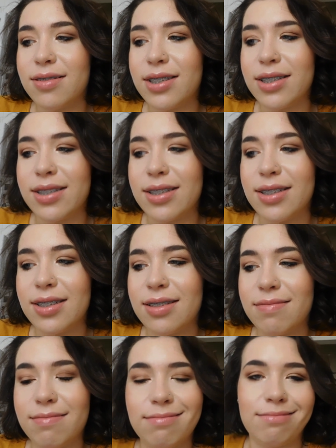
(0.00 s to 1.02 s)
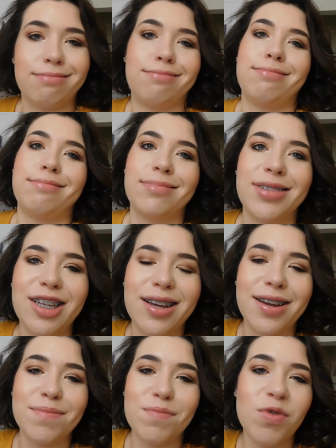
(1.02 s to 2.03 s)
just
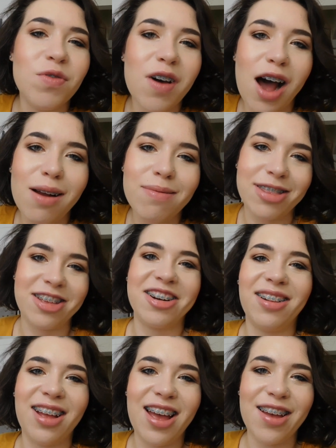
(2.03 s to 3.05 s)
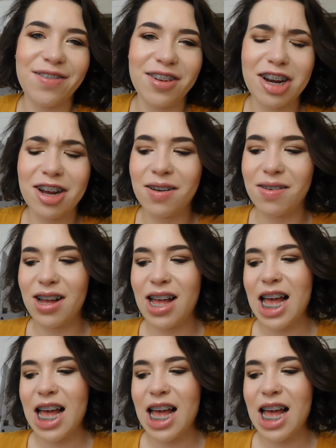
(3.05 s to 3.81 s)
move on with your life, you know.